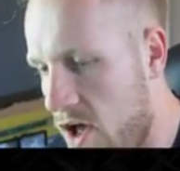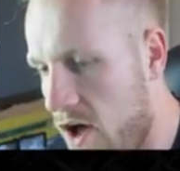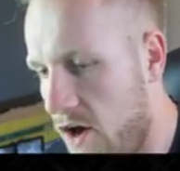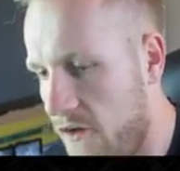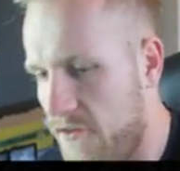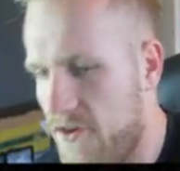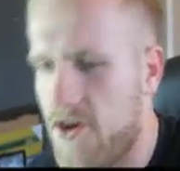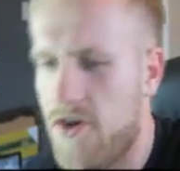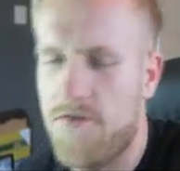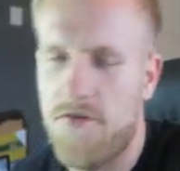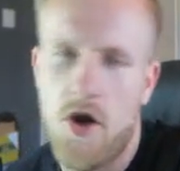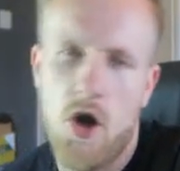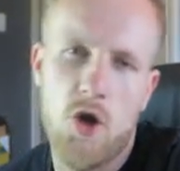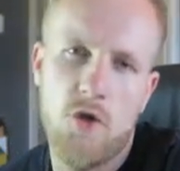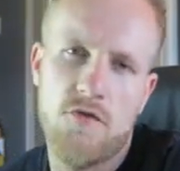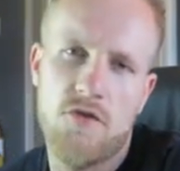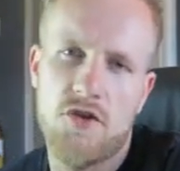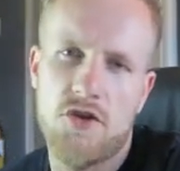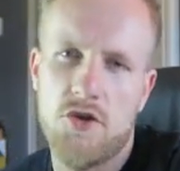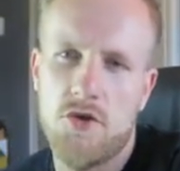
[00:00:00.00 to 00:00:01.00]
I think I've
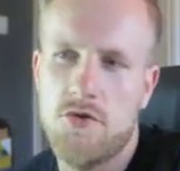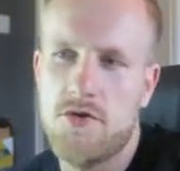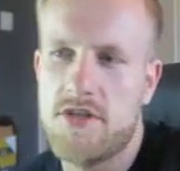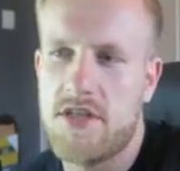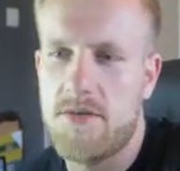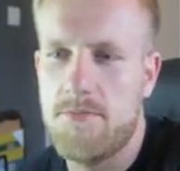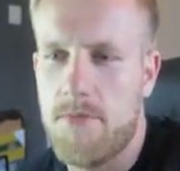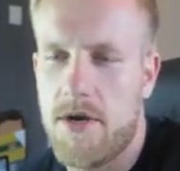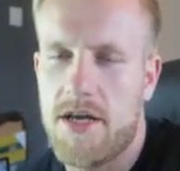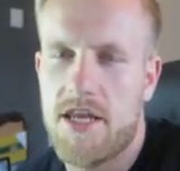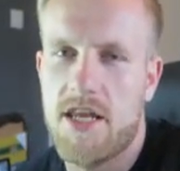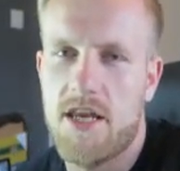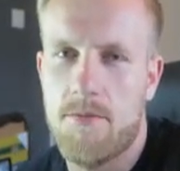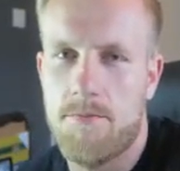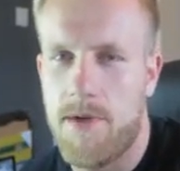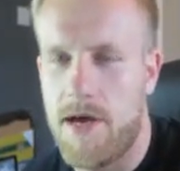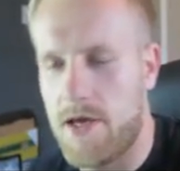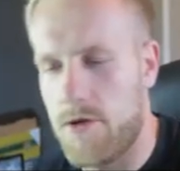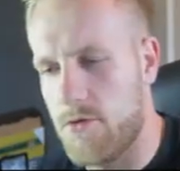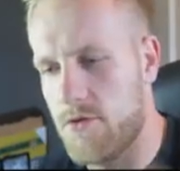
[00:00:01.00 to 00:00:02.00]
overused the Money in the
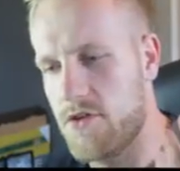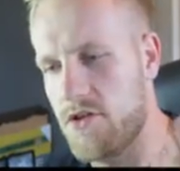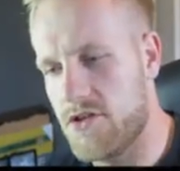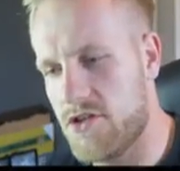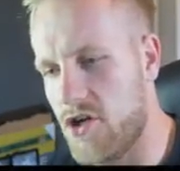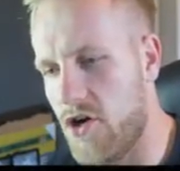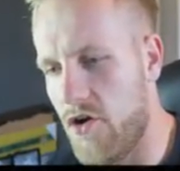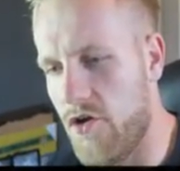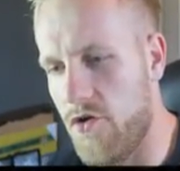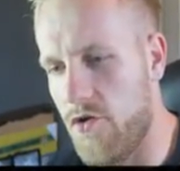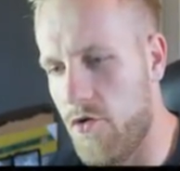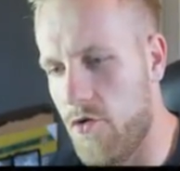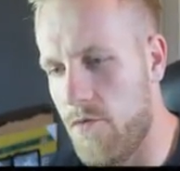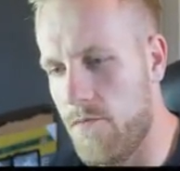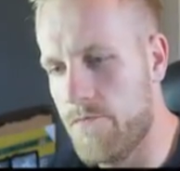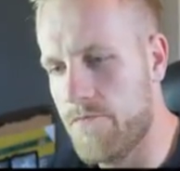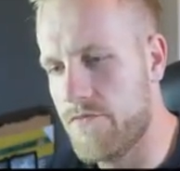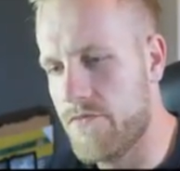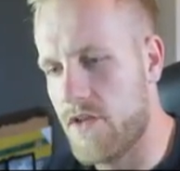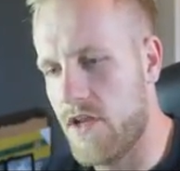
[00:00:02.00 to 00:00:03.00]
Bank with the
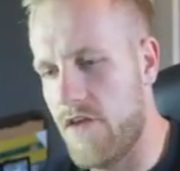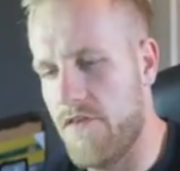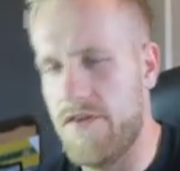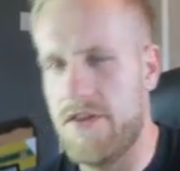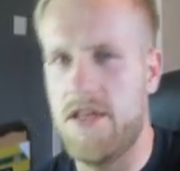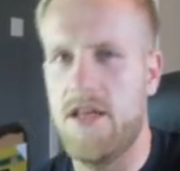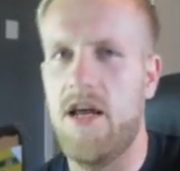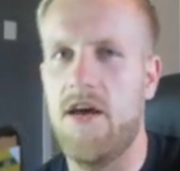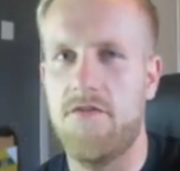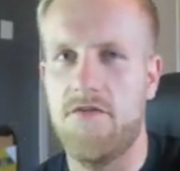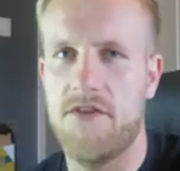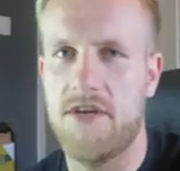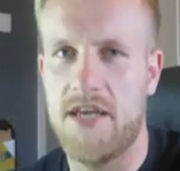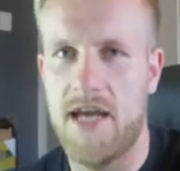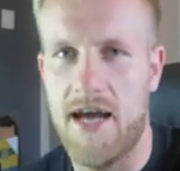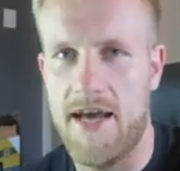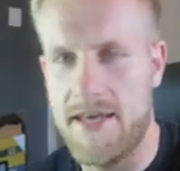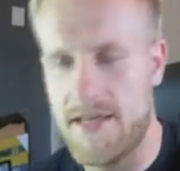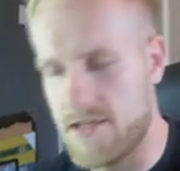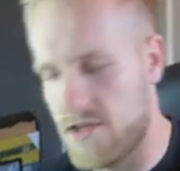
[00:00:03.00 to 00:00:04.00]
title. If he didn't have the
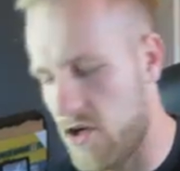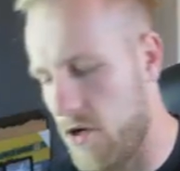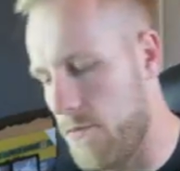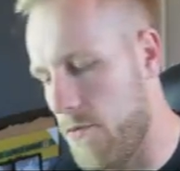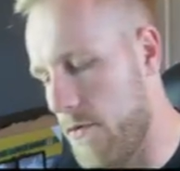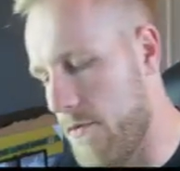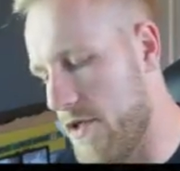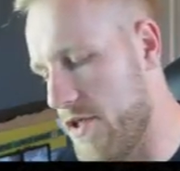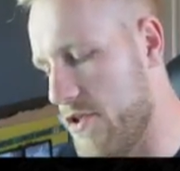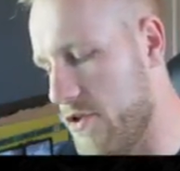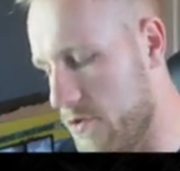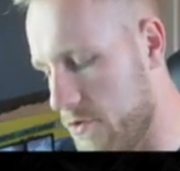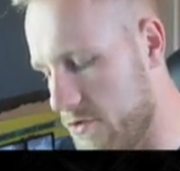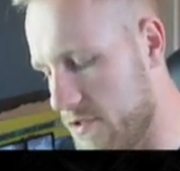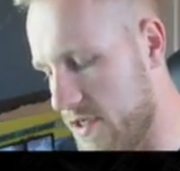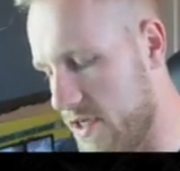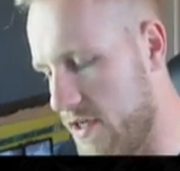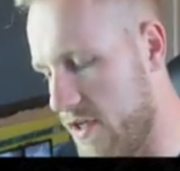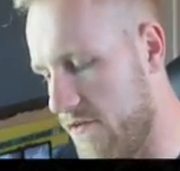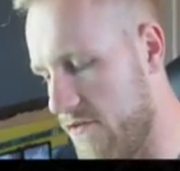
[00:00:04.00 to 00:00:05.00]
case, I'd probably use
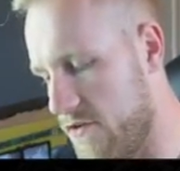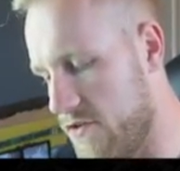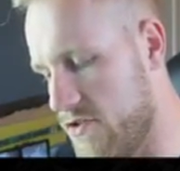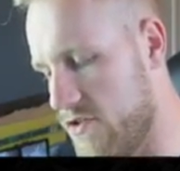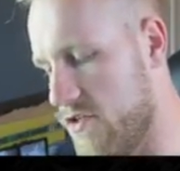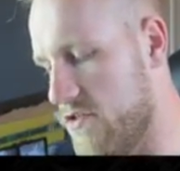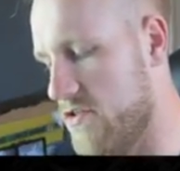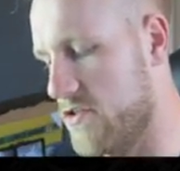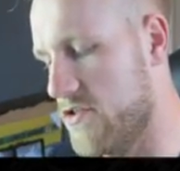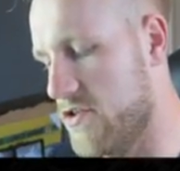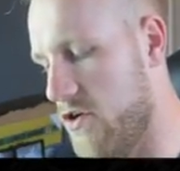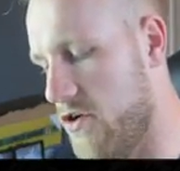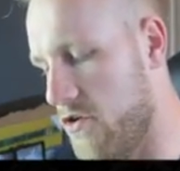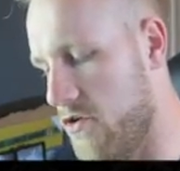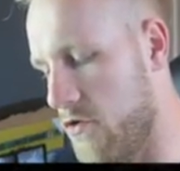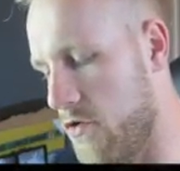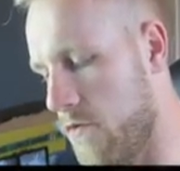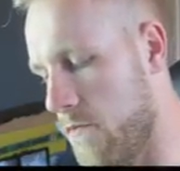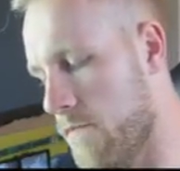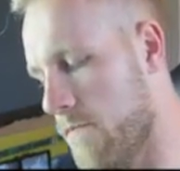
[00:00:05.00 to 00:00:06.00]
it if it's just a
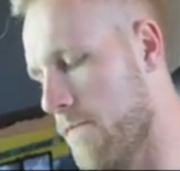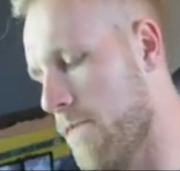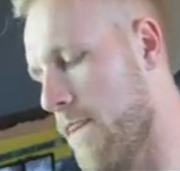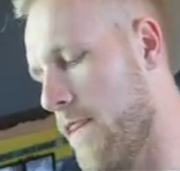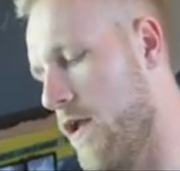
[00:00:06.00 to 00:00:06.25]
title.